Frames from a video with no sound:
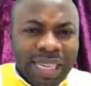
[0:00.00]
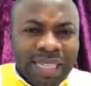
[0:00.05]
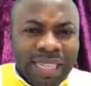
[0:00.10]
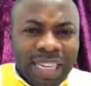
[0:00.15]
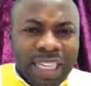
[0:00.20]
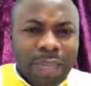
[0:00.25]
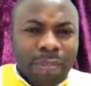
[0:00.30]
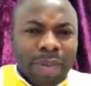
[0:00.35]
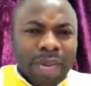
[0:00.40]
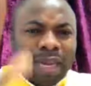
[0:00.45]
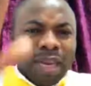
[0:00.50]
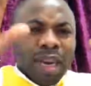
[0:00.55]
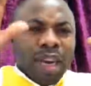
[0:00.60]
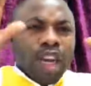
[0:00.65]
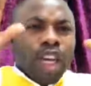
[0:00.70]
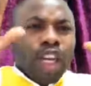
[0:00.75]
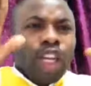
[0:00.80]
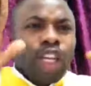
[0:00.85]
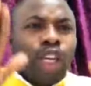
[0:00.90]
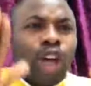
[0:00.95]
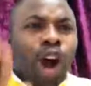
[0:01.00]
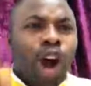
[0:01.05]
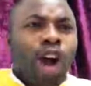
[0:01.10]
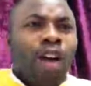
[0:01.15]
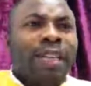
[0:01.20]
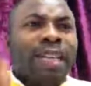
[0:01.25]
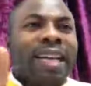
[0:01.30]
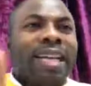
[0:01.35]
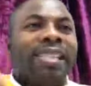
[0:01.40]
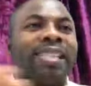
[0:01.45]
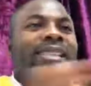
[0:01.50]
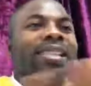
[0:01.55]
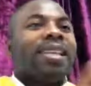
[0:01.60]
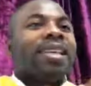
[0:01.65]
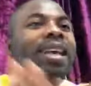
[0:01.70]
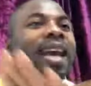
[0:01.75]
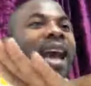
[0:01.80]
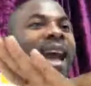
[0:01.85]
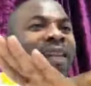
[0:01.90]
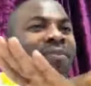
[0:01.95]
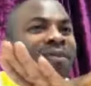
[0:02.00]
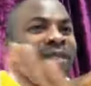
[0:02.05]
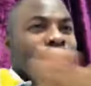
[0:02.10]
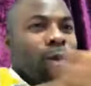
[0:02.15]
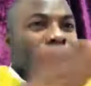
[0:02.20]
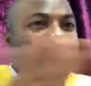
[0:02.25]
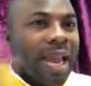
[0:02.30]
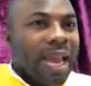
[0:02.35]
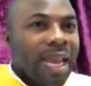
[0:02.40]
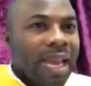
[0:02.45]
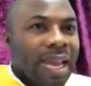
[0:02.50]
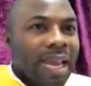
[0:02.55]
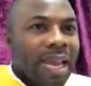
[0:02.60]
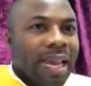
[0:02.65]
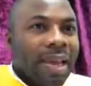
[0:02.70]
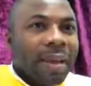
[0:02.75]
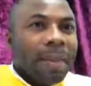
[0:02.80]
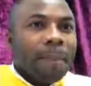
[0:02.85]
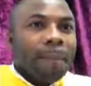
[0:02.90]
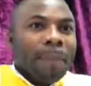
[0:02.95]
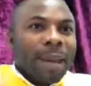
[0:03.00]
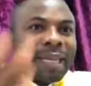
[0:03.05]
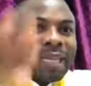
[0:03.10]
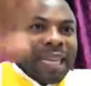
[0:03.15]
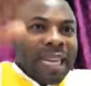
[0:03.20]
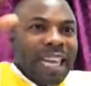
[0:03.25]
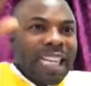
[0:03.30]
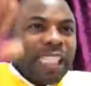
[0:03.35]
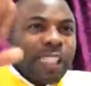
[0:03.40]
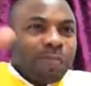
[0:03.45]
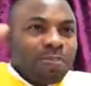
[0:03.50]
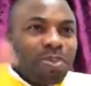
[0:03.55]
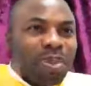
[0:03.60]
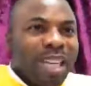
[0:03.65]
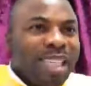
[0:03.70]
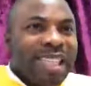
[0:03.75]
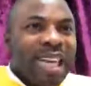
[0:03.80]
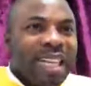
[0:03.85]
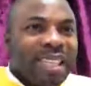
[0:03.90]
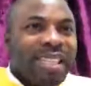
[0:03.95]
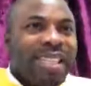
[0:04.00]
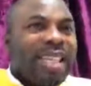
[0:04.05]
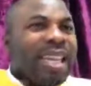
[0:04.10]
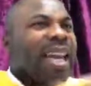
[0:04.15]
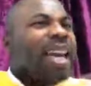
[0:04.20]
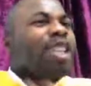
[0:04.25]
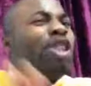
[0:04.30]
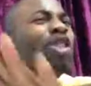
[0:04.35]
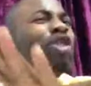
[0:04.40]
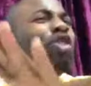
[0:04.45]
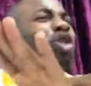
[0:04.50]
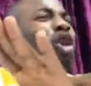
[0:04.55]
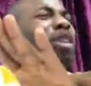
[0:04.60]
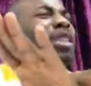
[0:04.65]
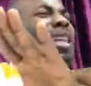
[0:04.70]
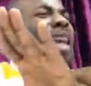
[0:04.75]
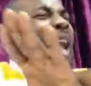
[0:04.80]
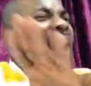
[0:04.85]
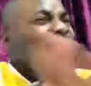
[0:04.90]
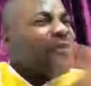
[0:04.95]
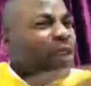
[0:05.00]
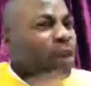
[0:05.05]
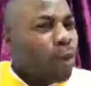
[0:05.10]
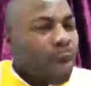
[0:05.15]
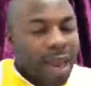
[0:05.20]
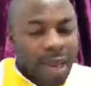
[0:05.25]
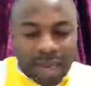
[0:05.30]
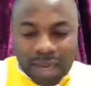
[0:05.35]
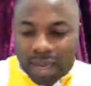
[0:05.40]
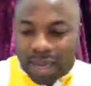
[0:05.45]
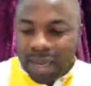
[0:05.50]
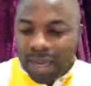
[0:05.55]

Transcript: gentlemen, God is everywhere, but his presence is not everywhere.